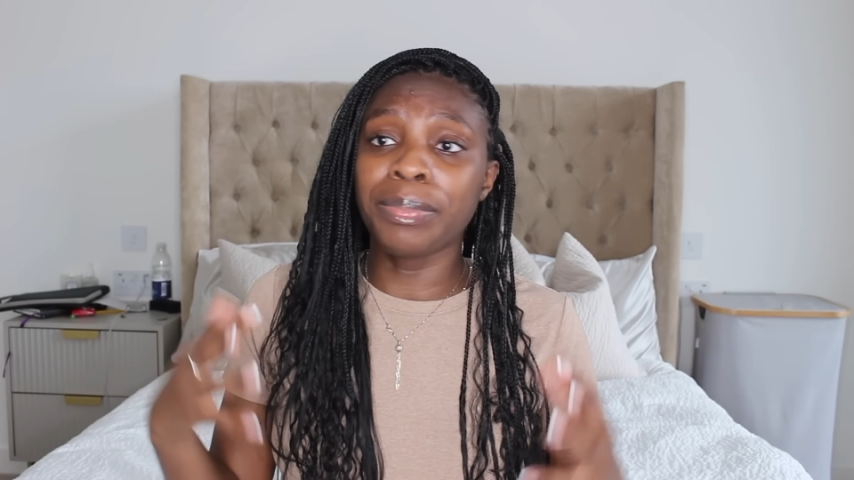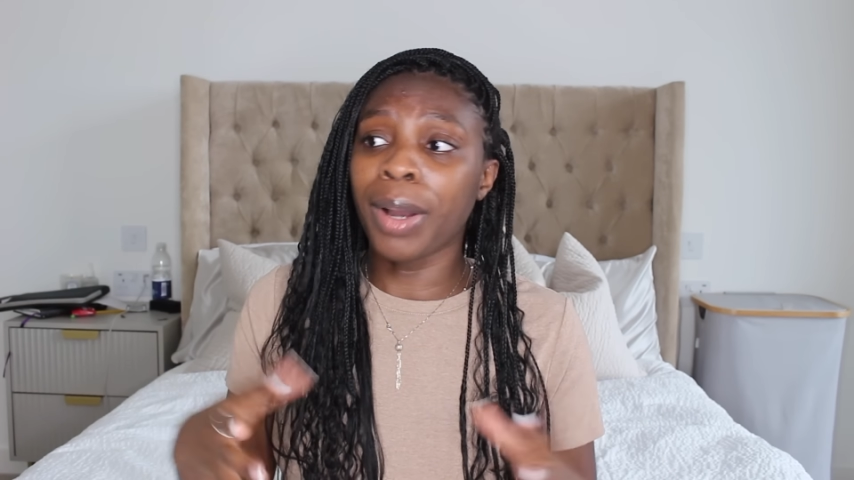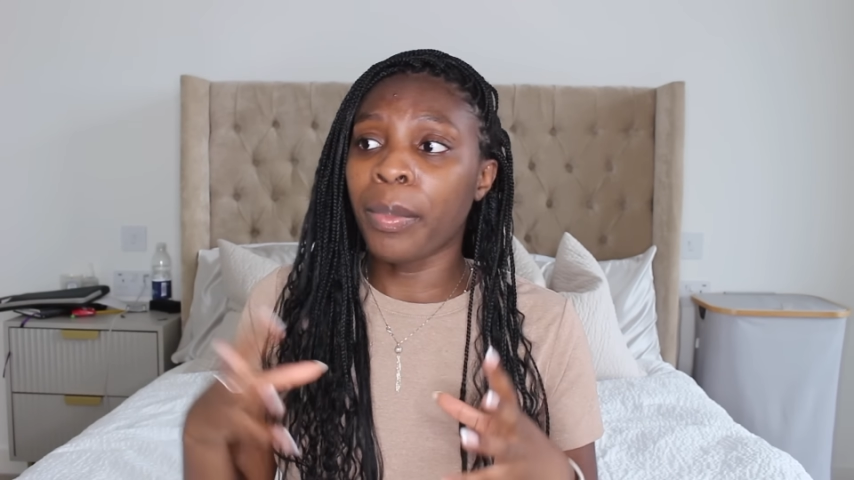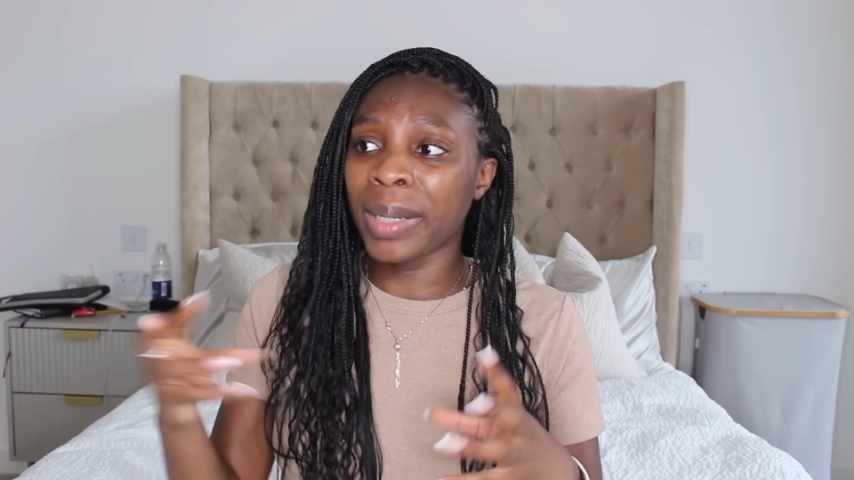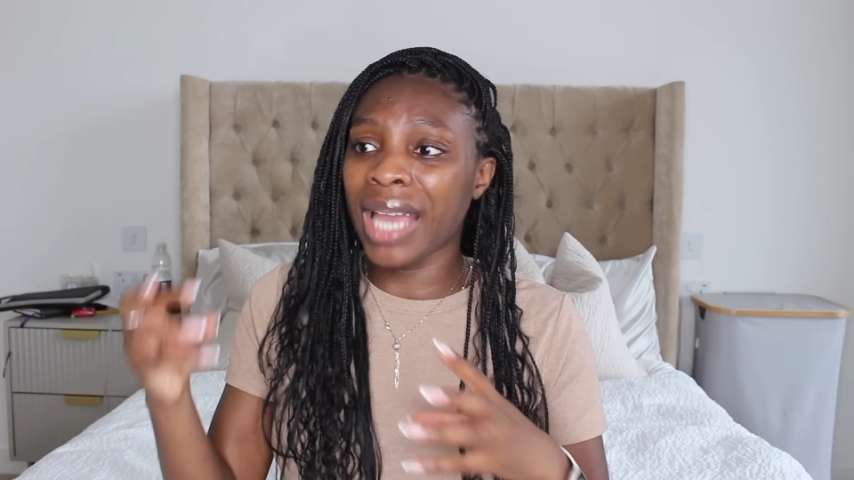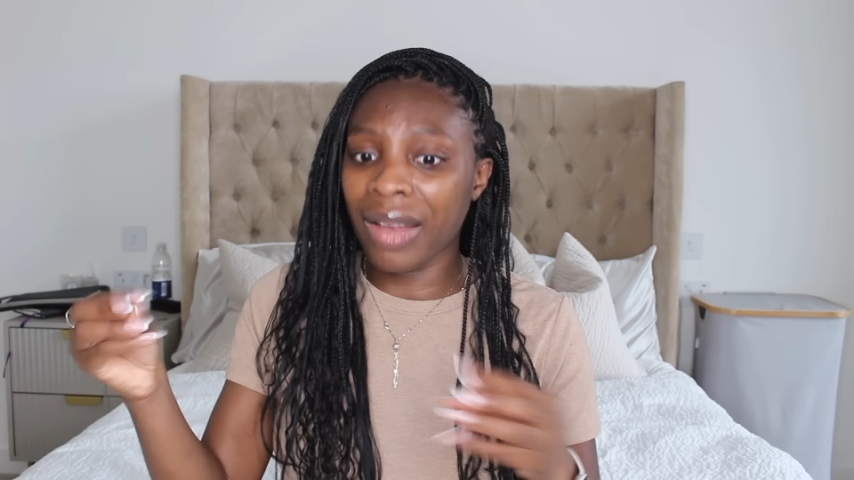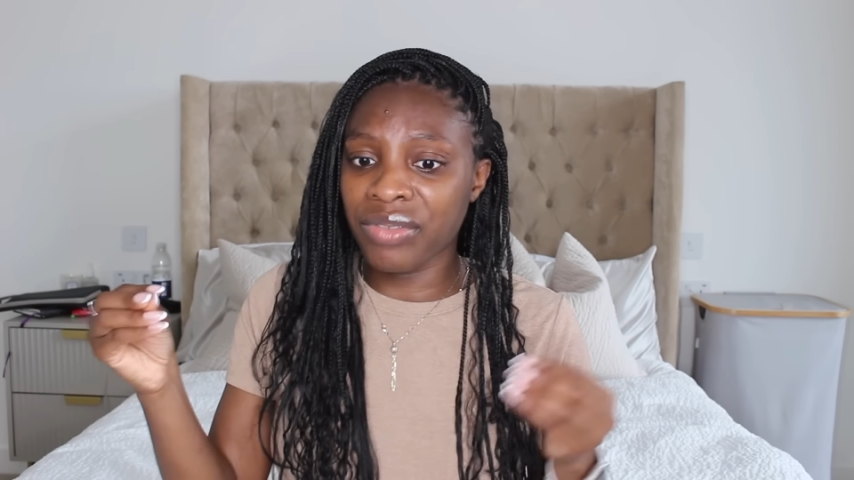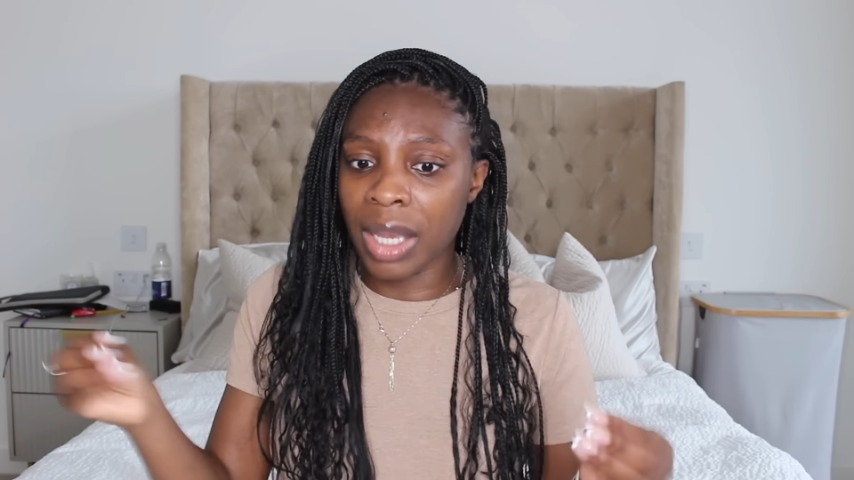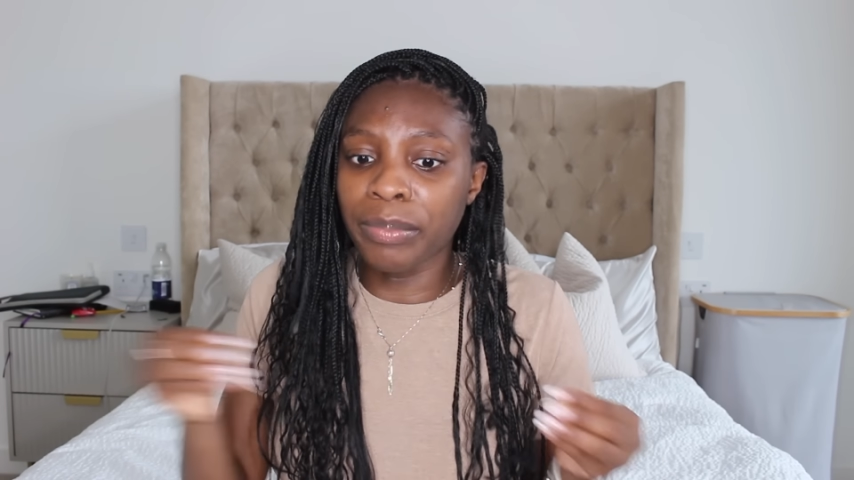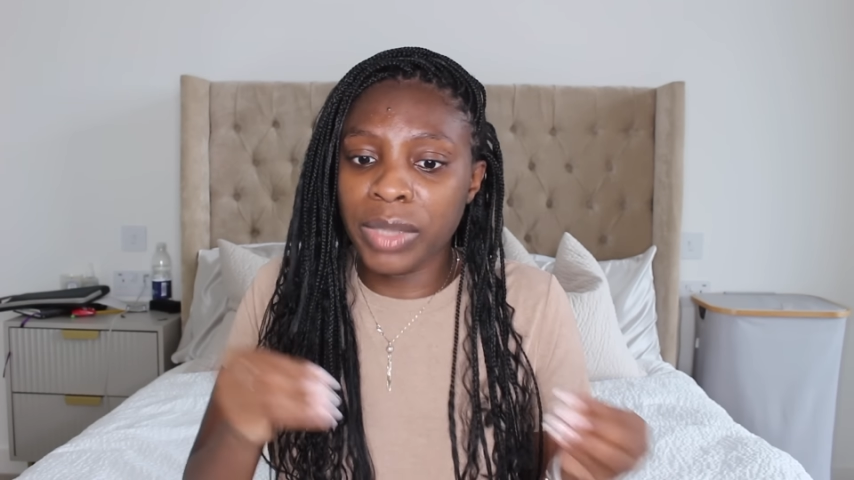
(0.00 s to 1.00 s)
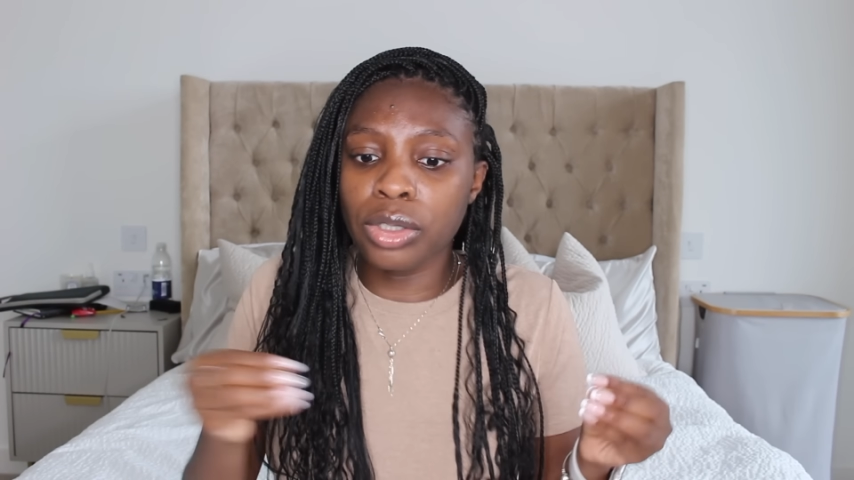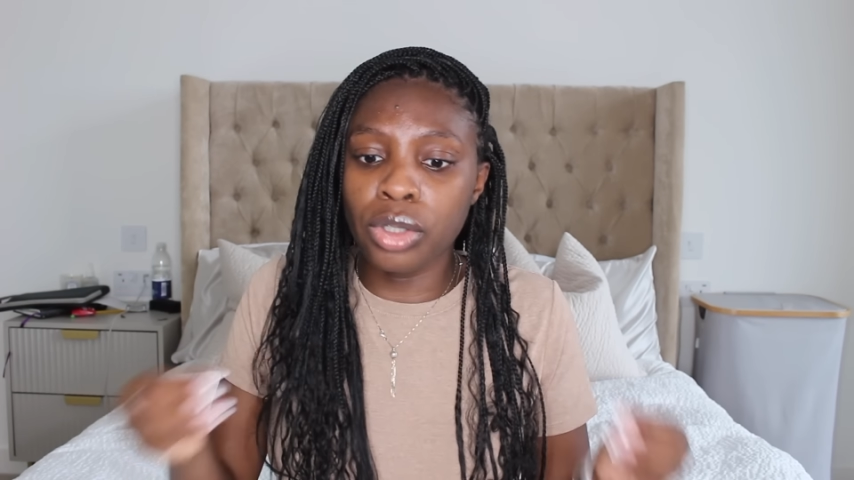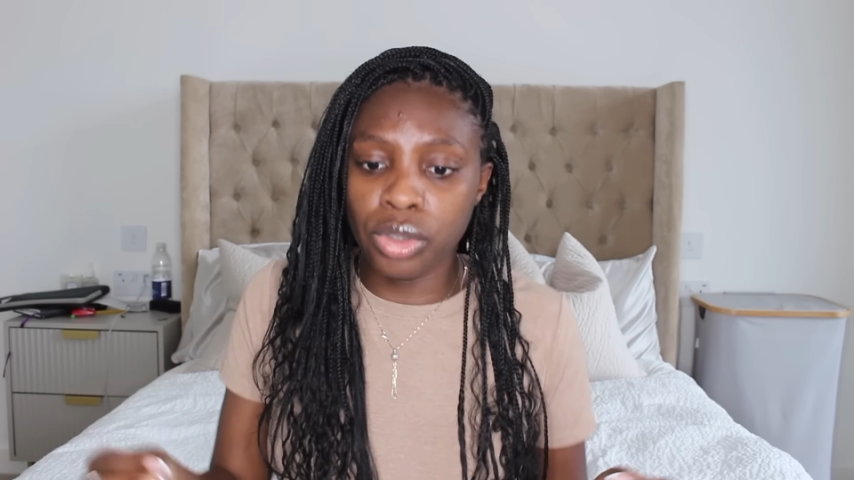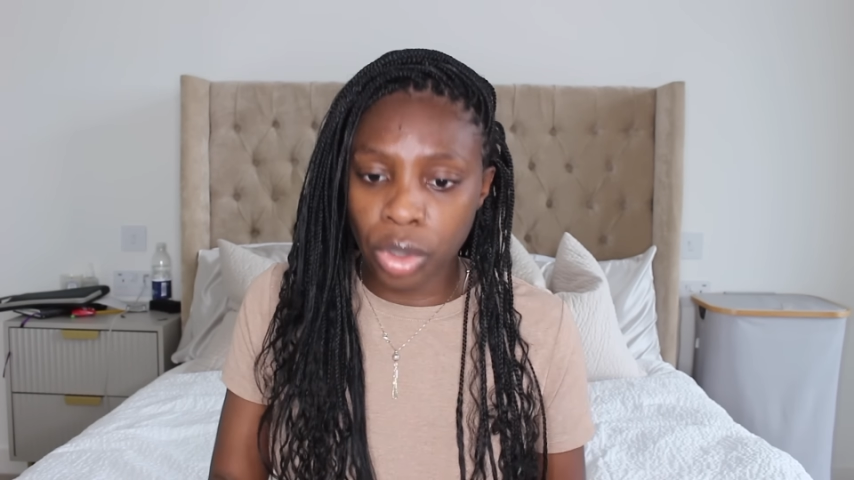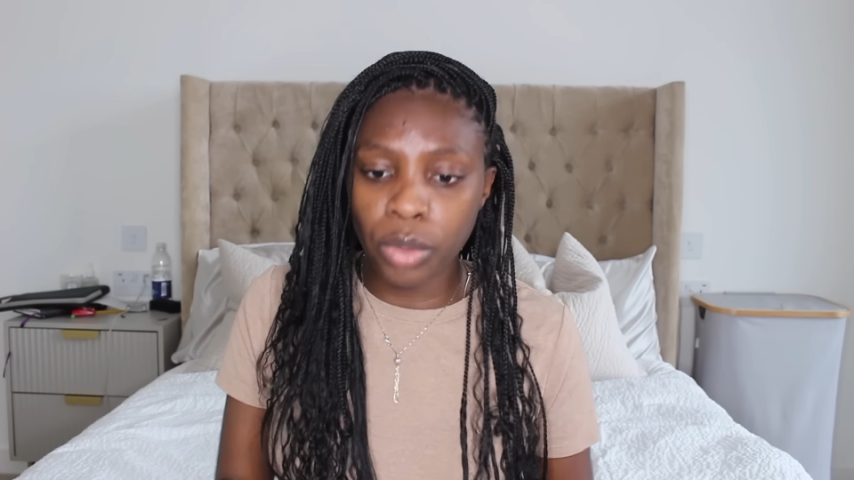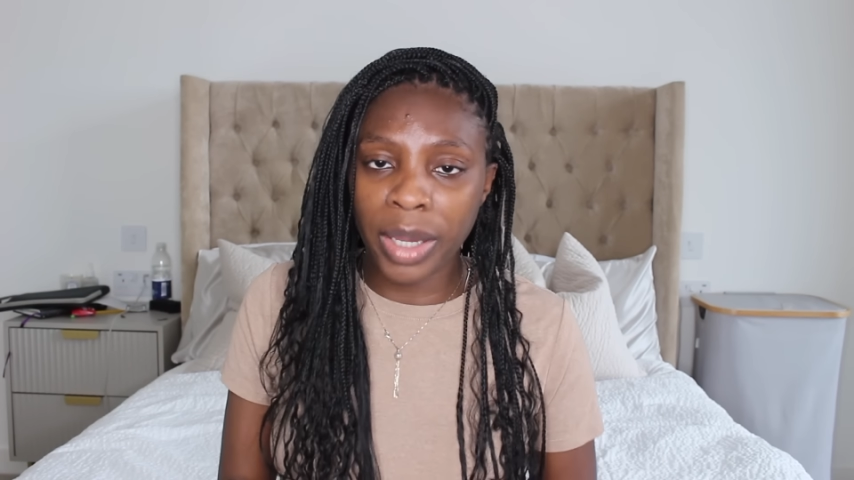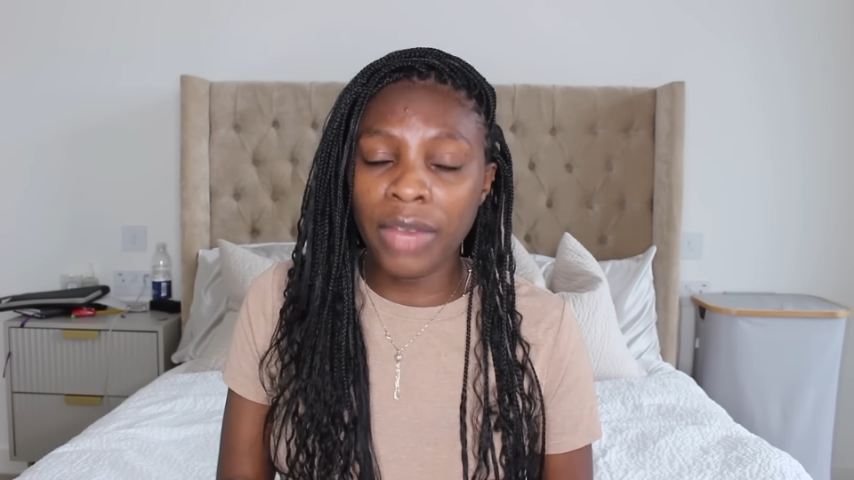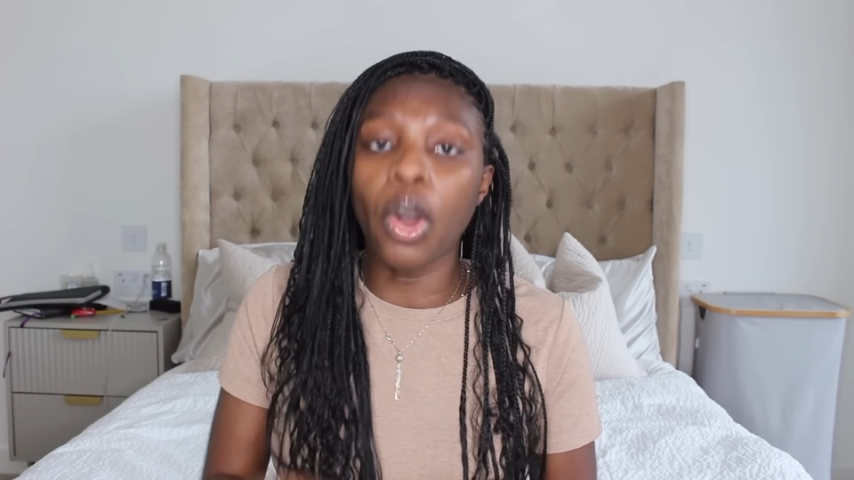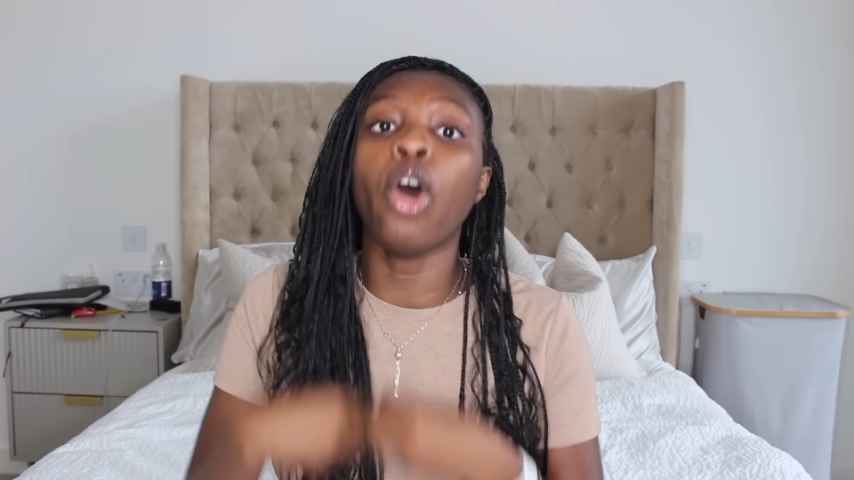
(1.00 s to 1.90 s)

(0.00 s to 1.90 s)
probably have something to do with